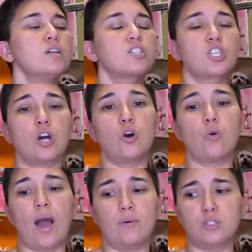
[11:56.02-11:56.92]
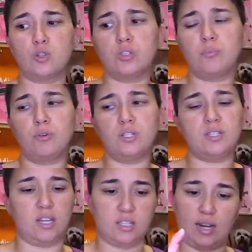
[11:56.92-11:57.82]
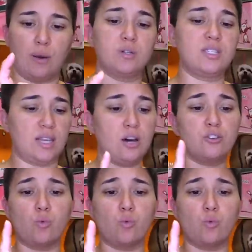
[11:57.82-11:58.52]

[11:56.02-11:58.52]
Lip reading: So I was doing the bully sticks and I would sell